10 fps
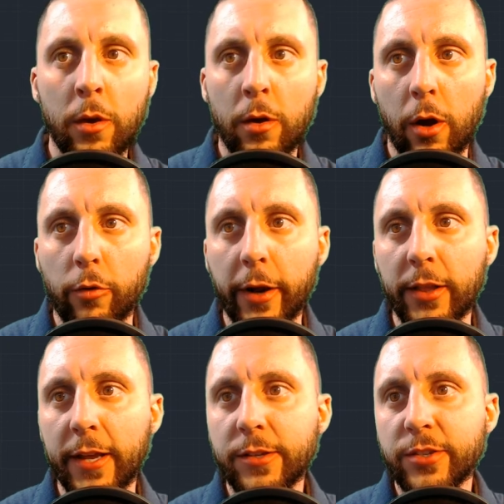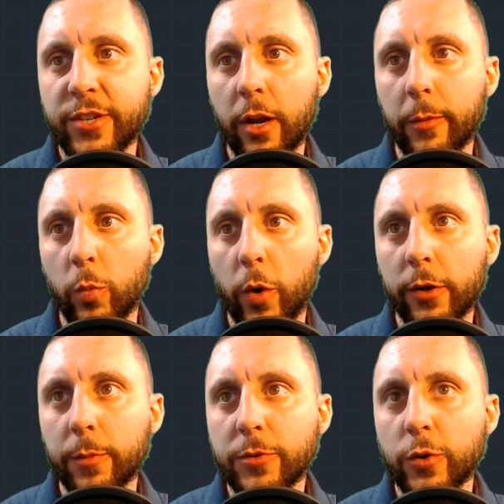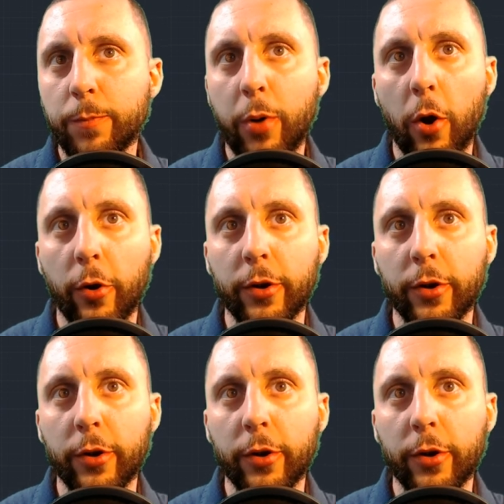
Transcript: All right, ladies and gentlemen, welcome to part